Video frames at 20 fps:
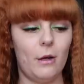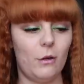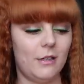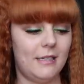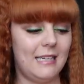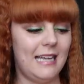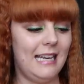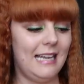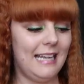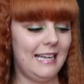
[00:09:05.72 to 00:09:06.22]

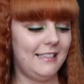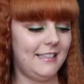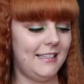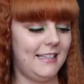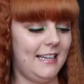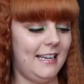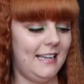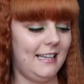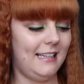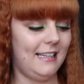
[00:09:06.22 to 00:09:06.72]
holiday later
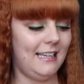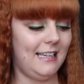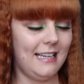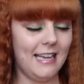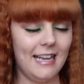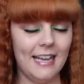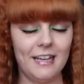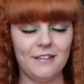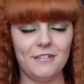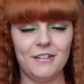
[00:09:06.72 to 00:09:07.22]
in the
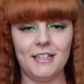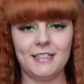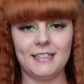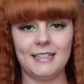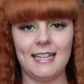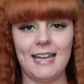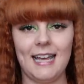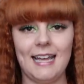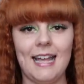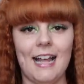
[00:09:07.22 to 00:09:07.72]
year if it
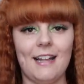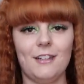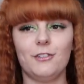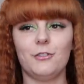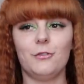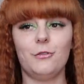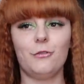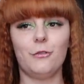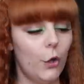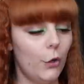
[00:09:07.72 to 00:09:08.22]
doesn't get
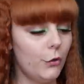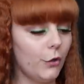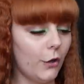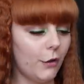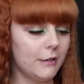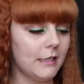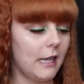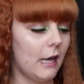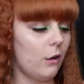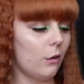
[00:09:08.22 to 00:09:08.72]
cancelled. Who
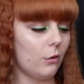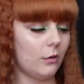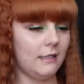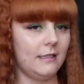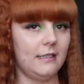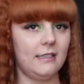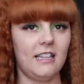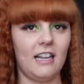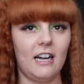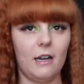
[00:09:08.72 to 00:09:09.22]
knows how long
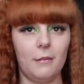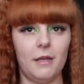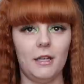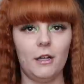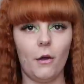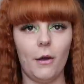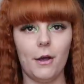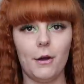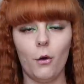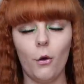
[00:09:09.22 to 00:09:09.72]
this is going to be
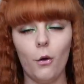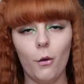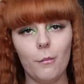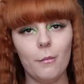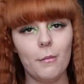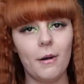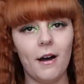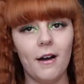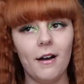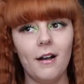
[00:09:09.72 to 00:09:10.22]
going
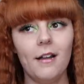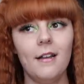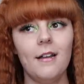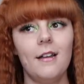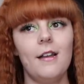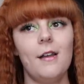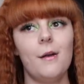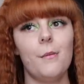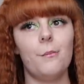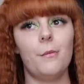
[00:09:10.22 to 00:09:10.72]
on, but
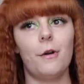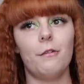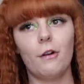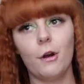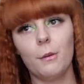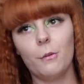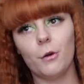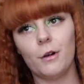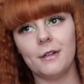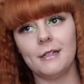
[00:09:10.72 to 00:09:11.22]
my
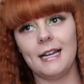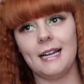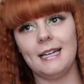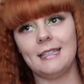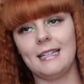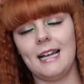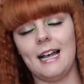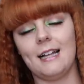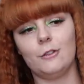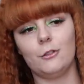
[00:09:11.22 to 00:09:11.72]
Rome holiday
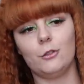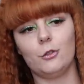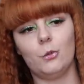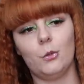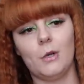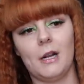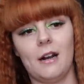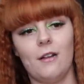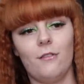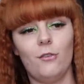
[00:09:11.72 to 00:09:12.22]
is
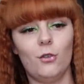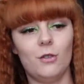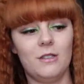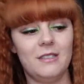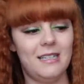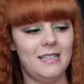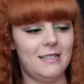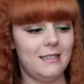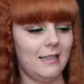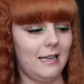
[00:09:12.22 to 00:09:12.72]
cancelled, and I've got
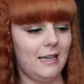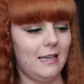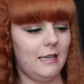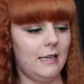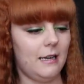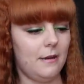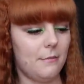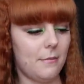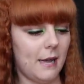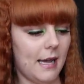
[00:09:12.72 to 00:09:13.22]
Disney
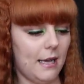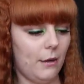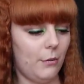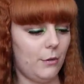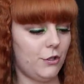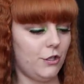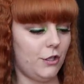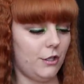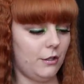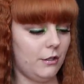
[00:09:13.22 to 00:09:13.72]
in May,
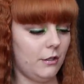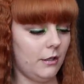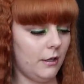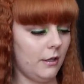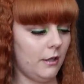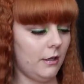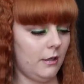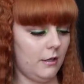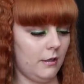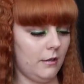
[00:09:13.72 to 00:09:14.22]
which is
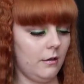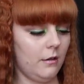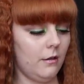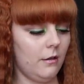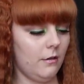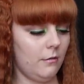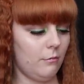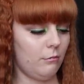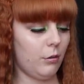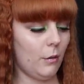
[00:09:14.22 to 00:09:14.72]

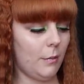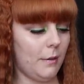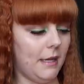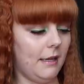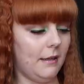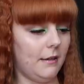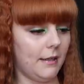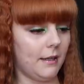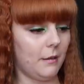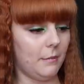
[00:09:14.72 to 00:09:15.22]

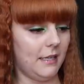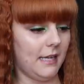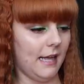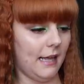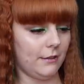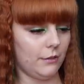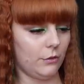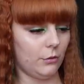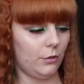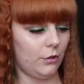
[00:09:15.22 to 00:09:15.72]
probably going to be
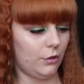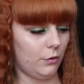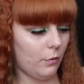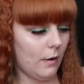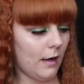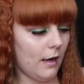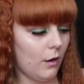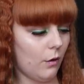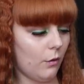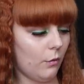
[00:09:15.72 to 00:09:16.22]
cancelled as
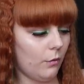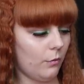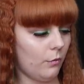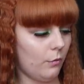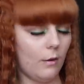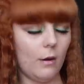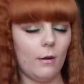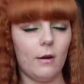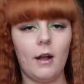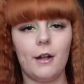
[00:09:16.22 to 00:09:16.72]
well.
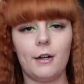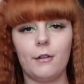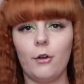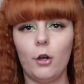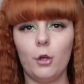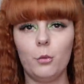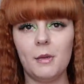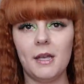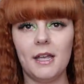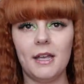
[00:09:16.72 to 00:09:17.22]
Well, I kind of
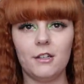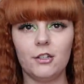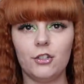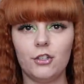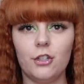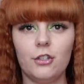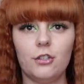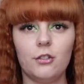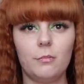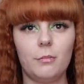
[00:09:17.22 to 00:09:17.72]
hope it is,
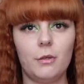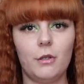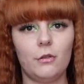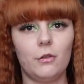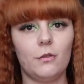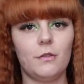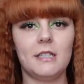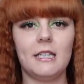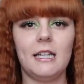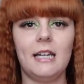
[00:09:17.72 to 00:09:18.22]
just because
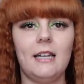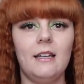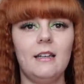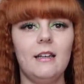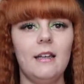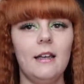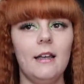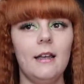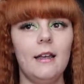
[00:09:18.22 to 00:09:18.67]
obviously